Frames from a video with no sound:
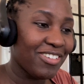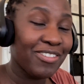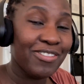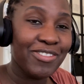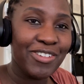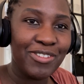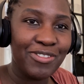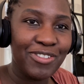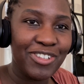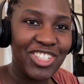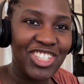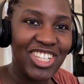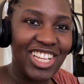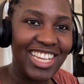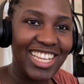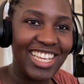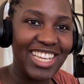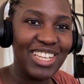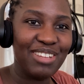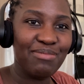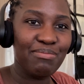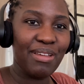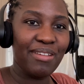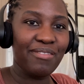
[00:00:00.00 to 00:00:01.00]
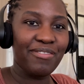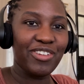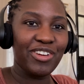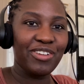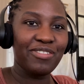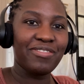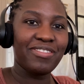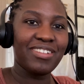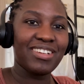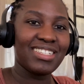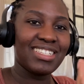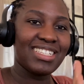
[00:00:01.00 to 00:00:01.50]
I've officially hit my very
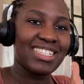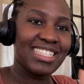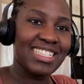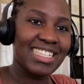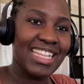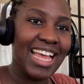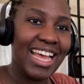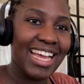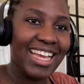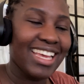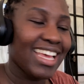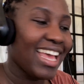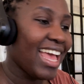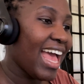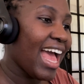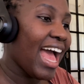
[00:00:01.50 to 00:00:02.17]
first snag.